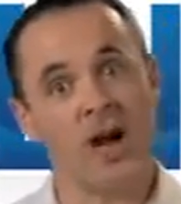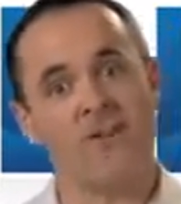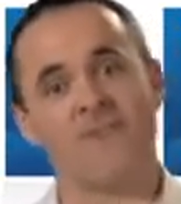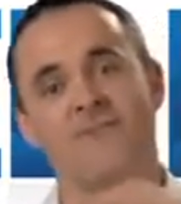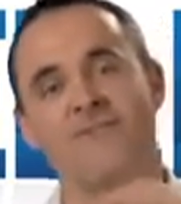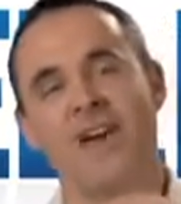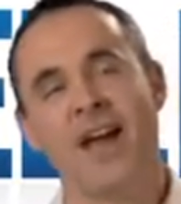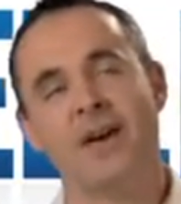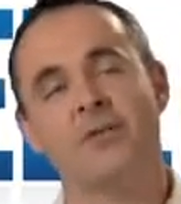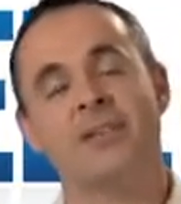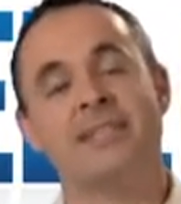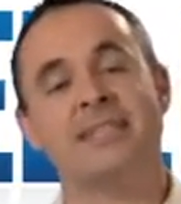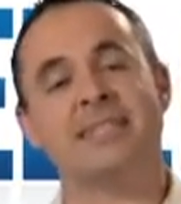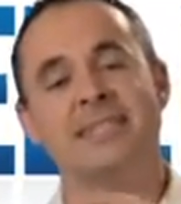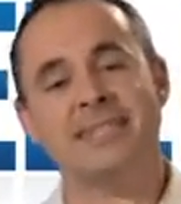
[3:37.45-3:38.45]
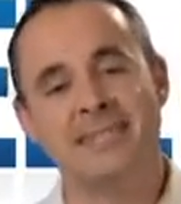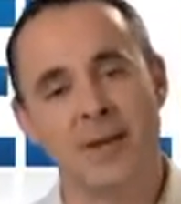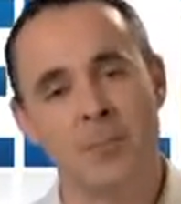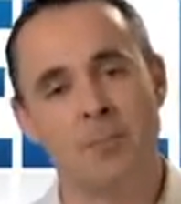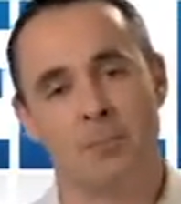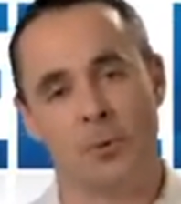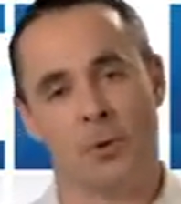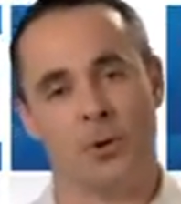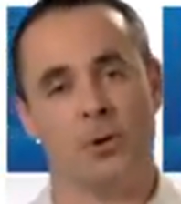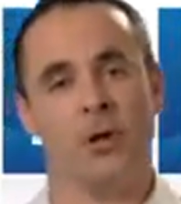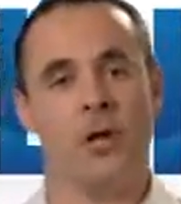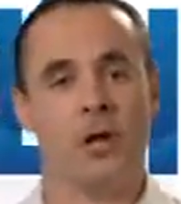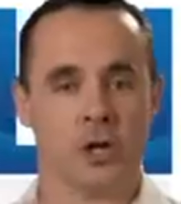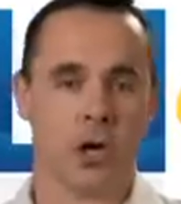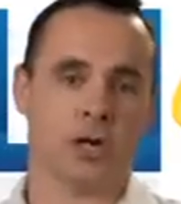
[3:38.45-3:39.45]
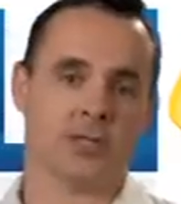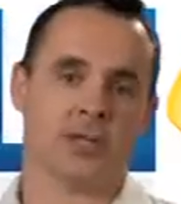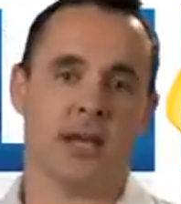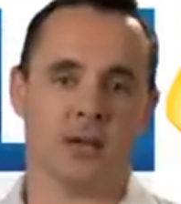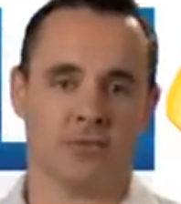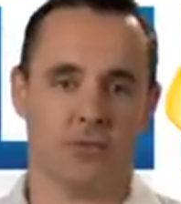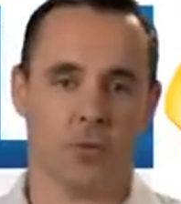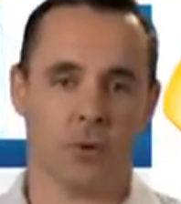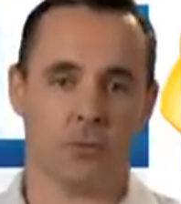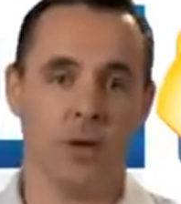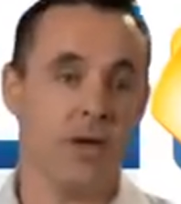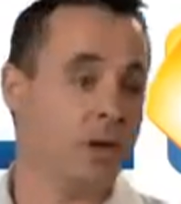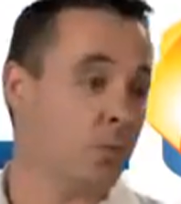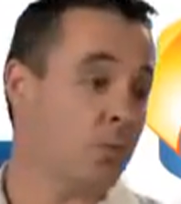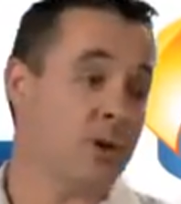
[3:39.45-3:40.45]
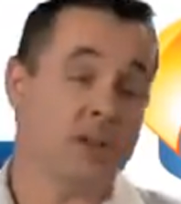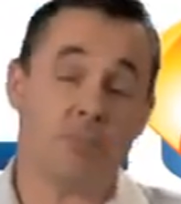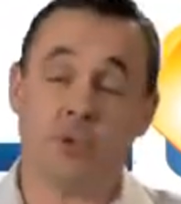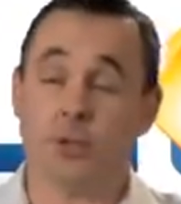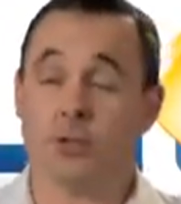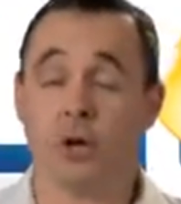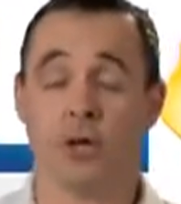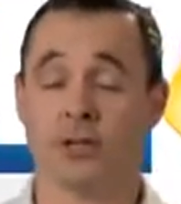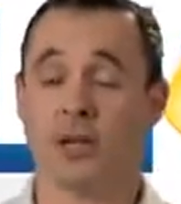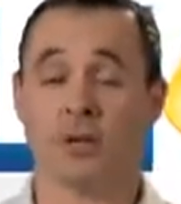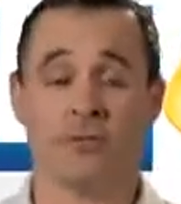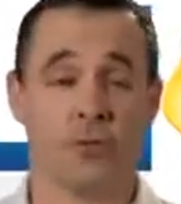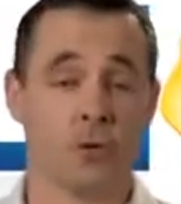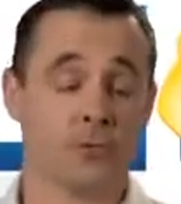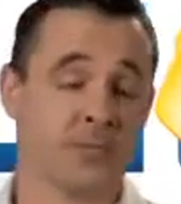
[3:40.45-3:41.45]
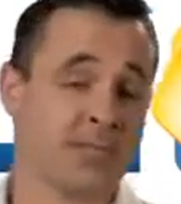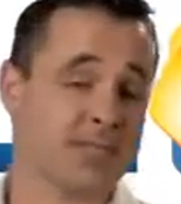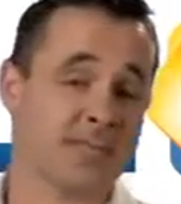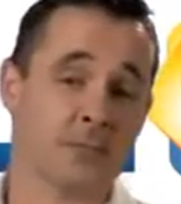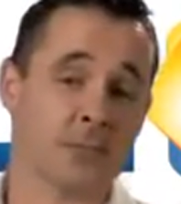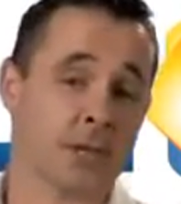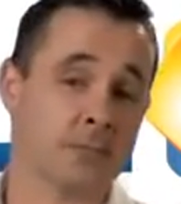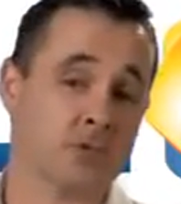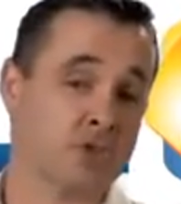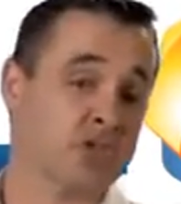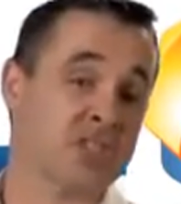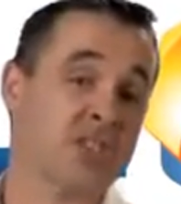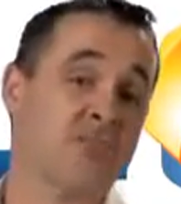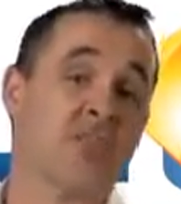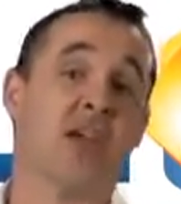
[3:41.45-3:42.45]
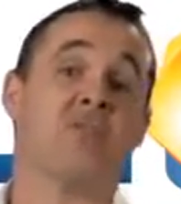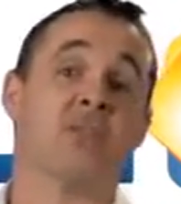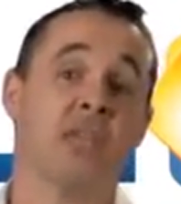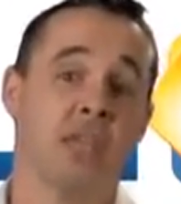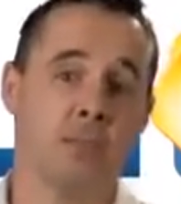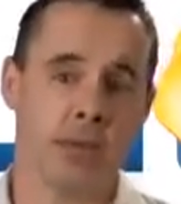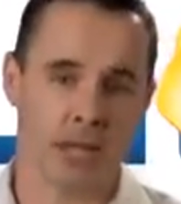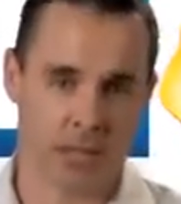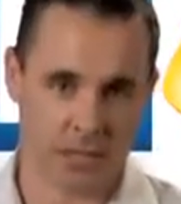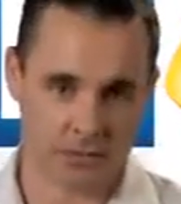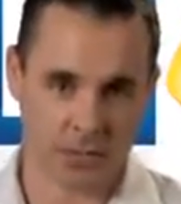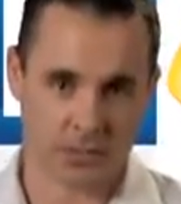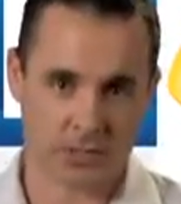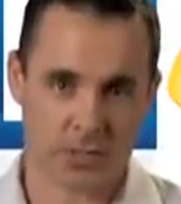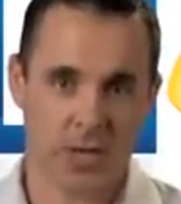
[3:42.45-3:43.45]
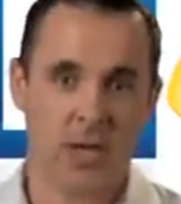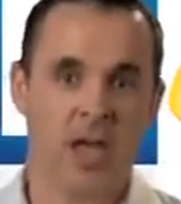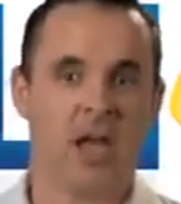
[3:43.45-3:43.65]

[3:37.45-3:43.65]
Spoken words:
A very simple contact form. We build contact forms that sometimes just even have the email address.